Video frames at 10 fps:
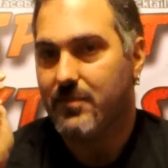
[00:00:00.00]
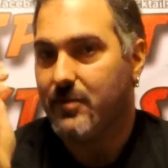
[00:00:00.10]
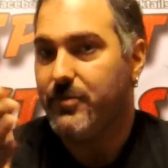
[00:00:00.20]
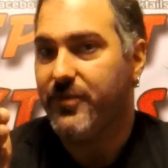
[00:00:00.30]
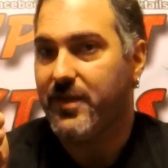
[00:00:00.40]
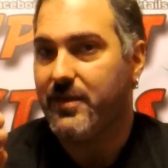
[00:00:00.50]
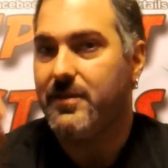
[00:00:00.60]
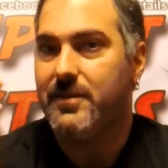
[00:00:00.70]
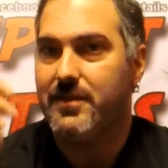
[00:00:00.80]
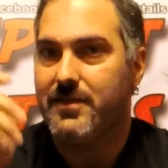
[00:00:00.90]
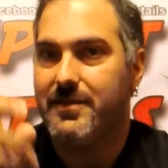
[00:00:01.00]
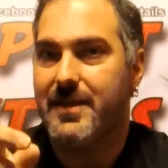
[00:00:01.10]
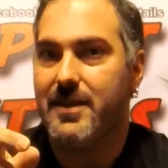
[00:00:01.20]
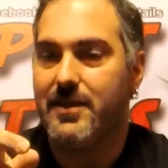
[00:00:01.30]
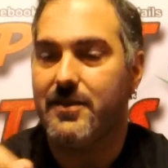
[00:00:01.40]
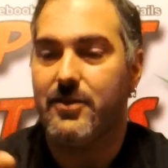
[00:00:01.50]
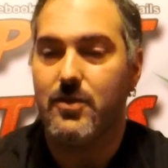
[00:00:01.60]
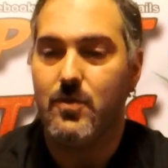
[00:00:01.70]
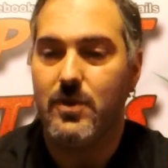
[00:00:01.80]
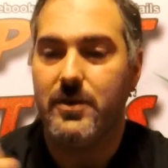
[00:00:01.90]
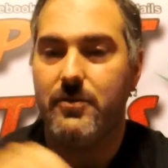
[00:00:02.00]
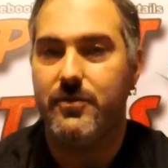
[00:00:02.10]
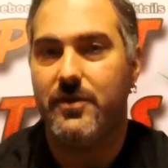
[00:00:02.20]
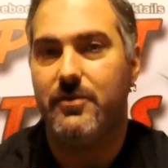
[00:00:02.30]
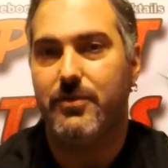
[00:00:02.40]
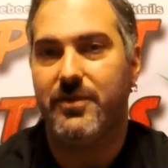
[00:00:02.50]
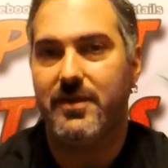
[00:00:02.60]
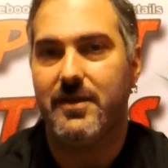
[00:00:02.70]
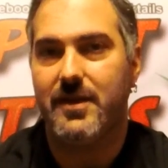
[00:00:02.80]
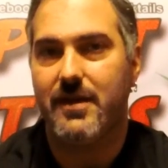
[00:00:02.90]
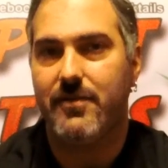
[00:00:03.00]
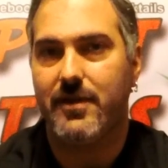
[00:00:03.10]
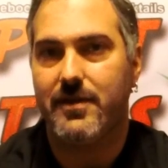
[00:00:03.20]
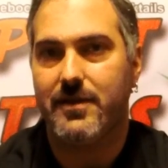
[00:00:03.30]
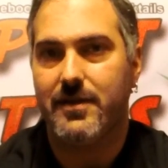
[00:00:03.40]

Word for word: 100% tequila, you want to use 100% de agave,